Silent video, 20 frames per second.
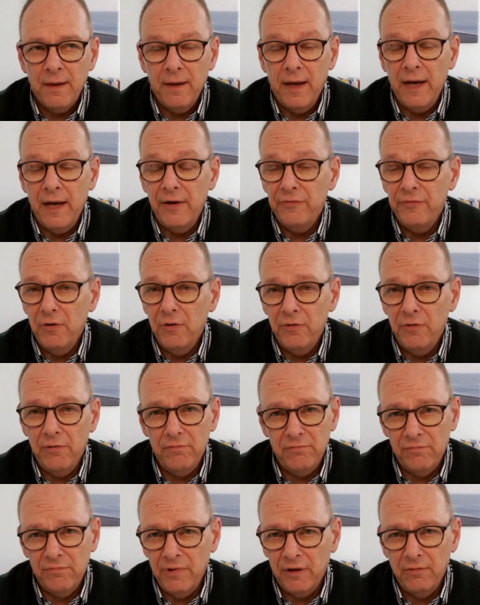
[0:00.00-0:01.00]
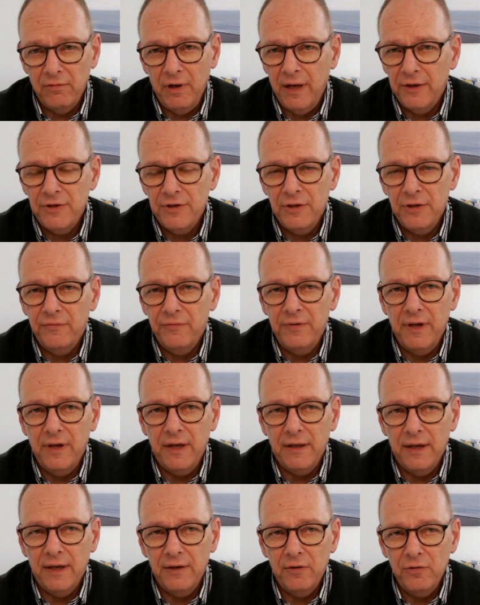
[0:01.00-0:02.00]
I have no recollection of
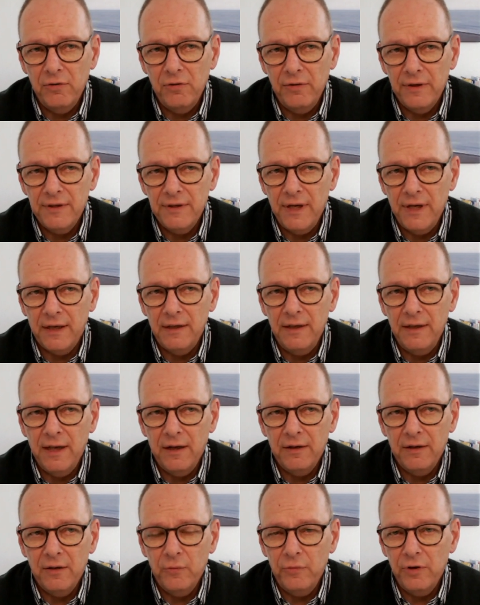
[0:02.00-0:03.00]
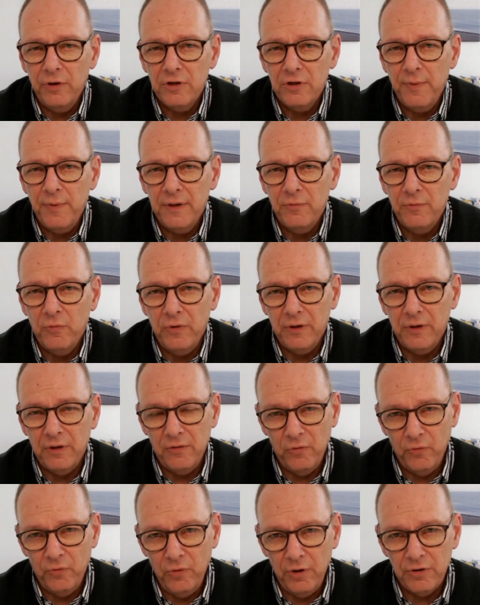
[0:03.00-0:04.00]
that. I don't know exactly how that works, but what
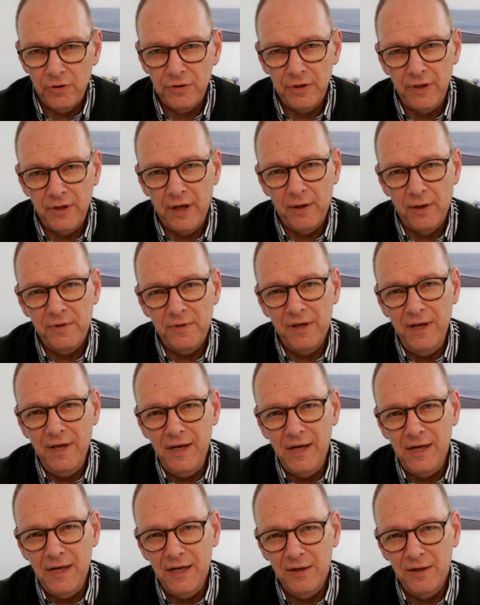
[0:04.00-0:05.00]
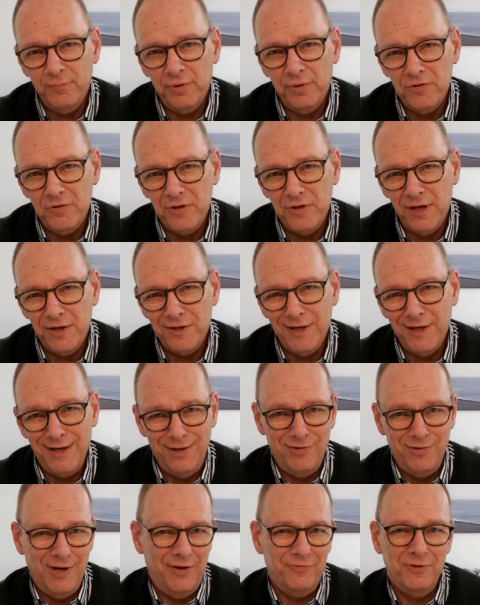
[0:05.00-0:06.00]
works, it helps the healing process, and
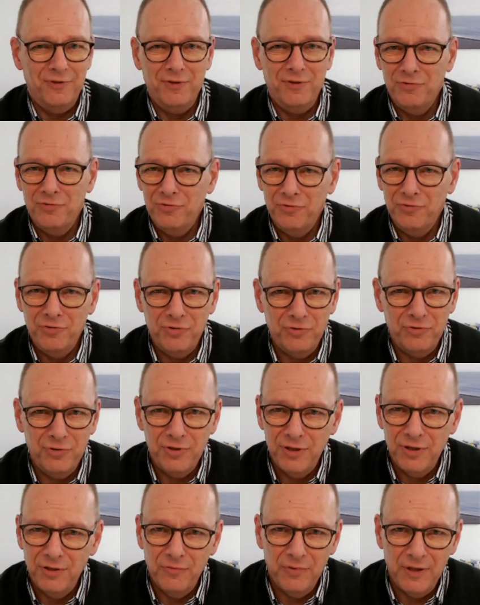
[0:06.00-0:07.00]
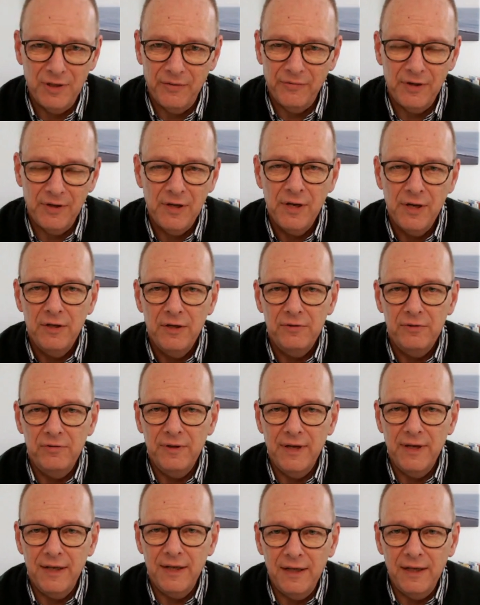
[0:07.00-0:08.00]
you have to go to a surgeon or whatever
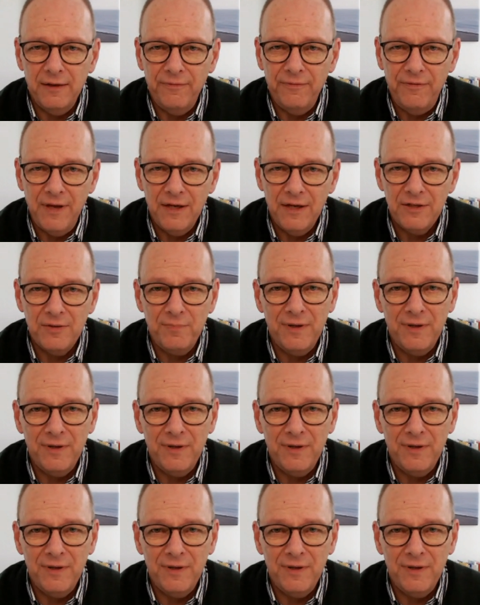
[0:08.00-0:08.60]
to get that fixed.